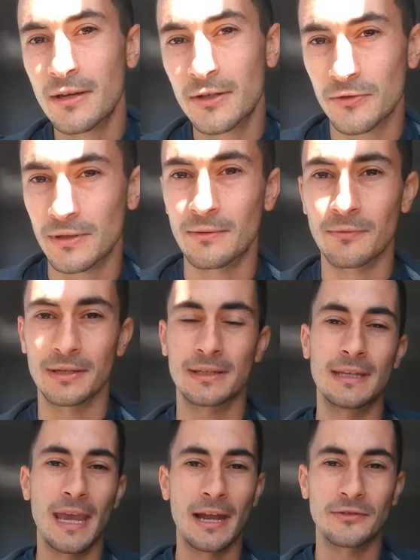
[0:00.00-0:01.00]
Street was
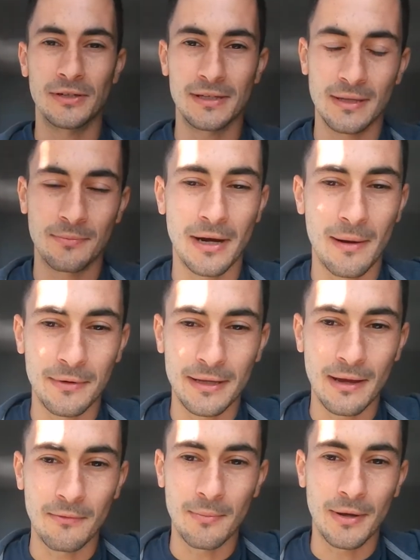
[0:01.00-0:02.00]
the address of the property
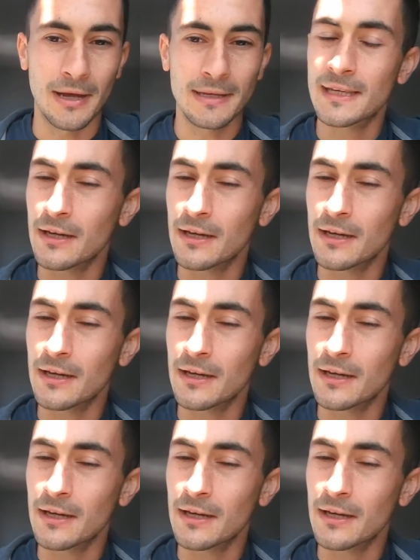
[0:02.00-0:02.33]
that we bought.